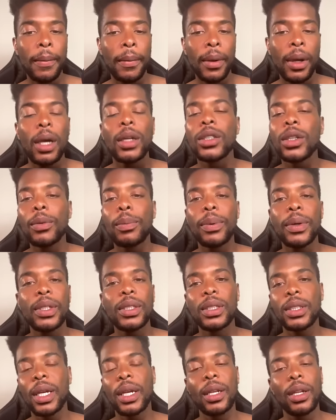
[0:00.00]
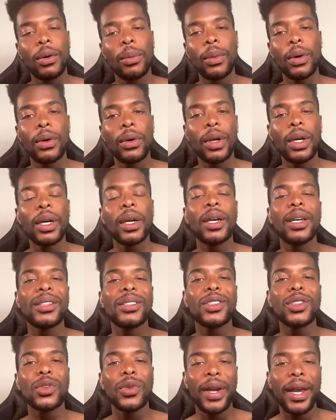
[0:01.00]
Cause your pussy ain't no more good.
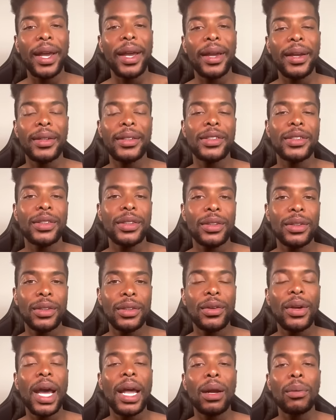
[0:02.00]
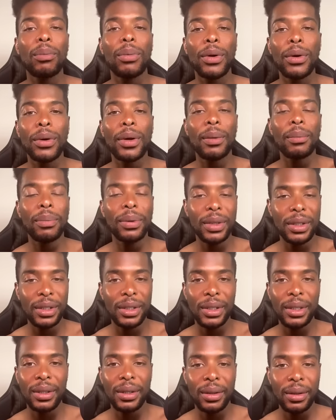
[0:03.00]
It's trash. You got a broken pussy.